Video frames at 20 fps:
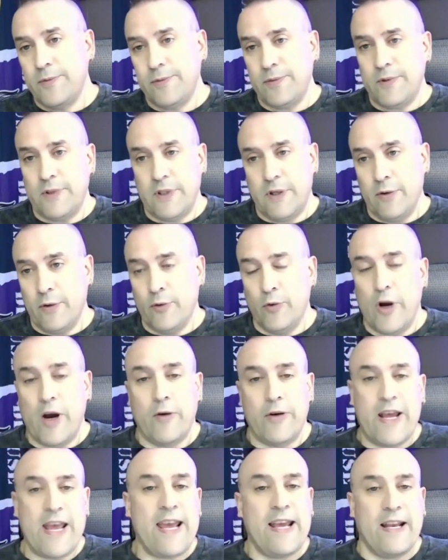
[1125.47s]
you're in
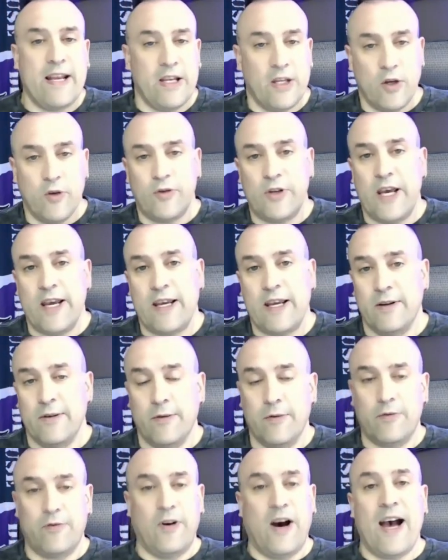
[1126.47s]
round 8 and you've
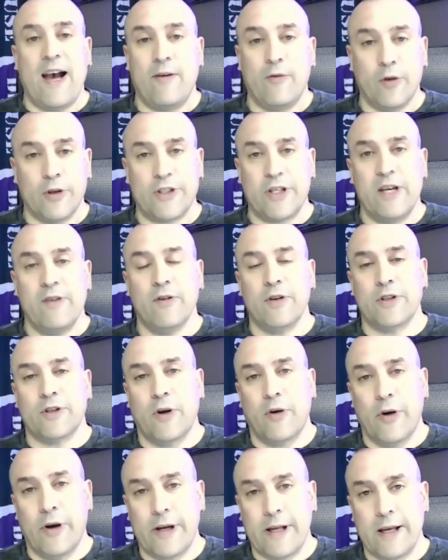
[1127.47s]
taken 5 receivers
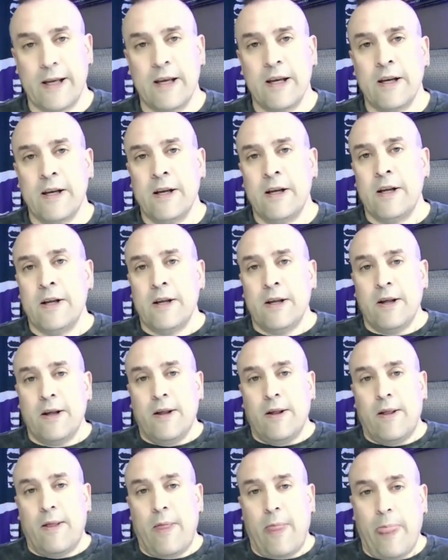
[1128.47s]
already,
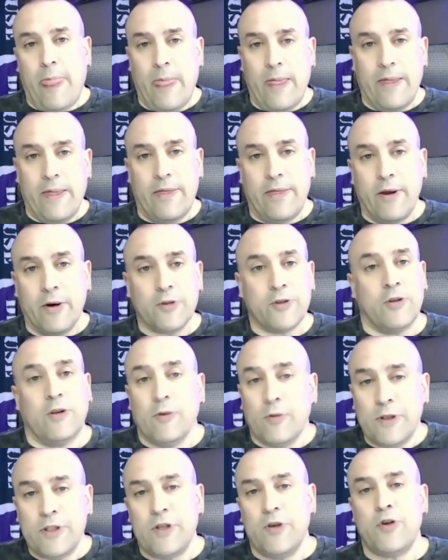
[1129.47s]
those are the
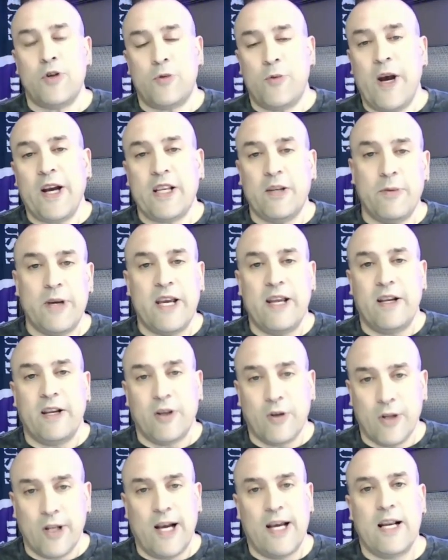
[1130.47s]
ones you expect to be hitting
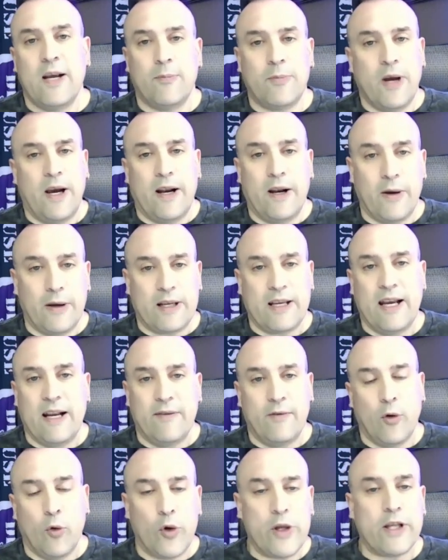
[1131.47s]
your lineup on a kind
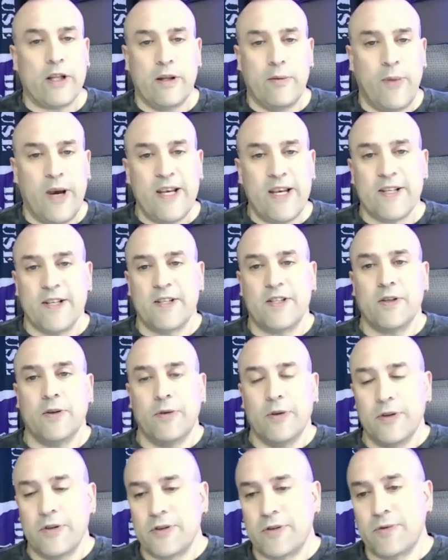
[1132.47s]
of a weekly basis. So
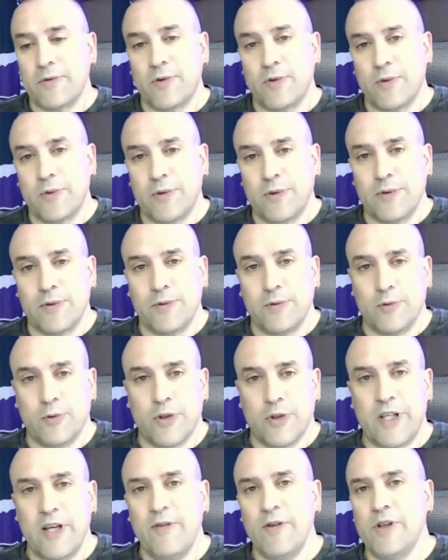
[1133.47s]
those
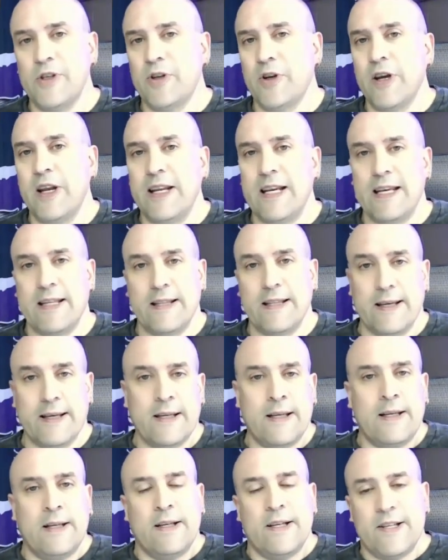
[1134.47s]
receivers you're getting in the
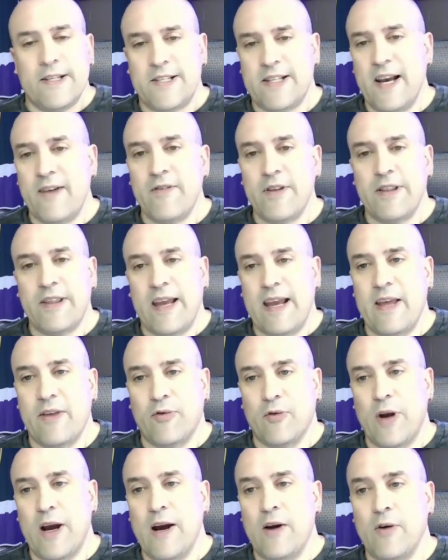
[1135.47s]
7th,
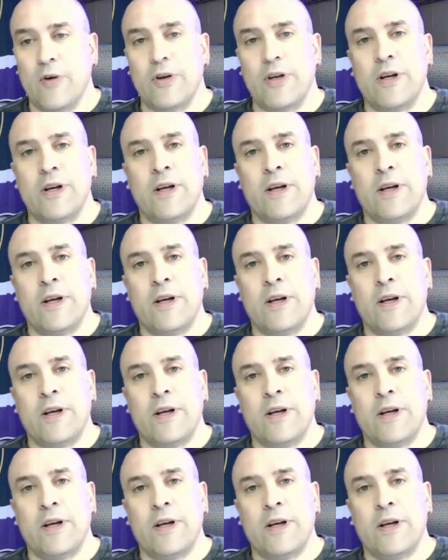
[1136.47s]
8th round,